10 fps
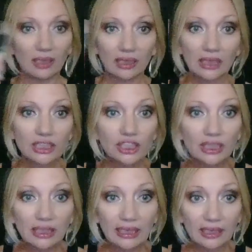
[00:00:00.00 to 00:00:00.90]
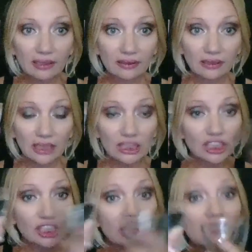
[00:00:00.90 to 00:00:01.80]
Is she
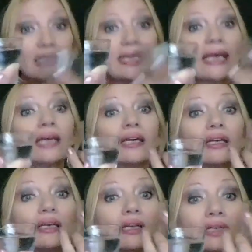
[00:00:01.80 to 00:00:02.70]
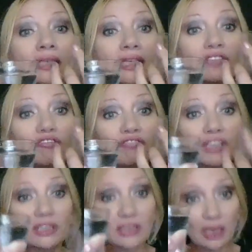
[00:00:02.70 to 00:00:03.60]
gonna get
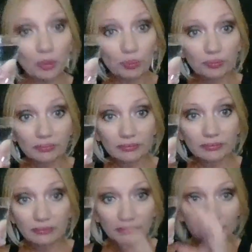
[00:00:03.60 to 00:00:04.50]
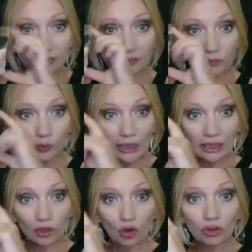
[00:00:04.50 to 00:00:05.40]
filled up
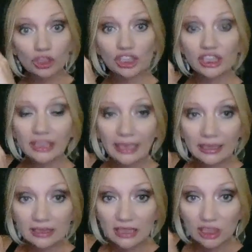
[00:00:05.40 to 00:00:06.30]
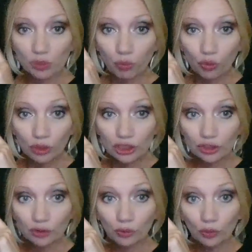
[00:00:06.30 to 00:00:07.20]
when all she gets is poured
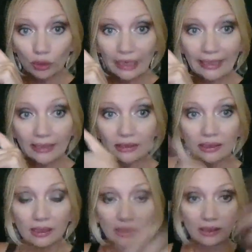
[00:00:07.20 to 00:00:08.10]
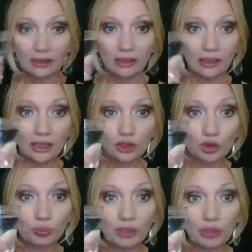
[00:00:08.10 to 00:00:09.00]
Kool-Aid
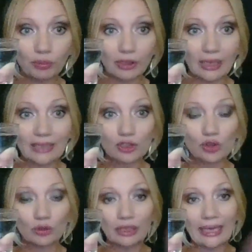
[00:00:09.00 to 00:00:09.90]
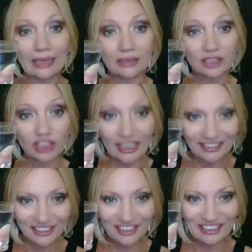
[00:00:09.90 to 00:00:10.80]
into people, and so that
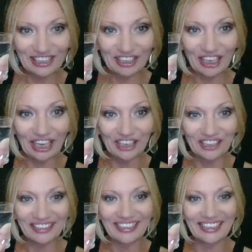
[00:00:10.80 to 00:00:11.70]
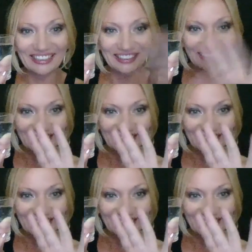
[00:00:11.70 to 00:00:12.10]
changes like air and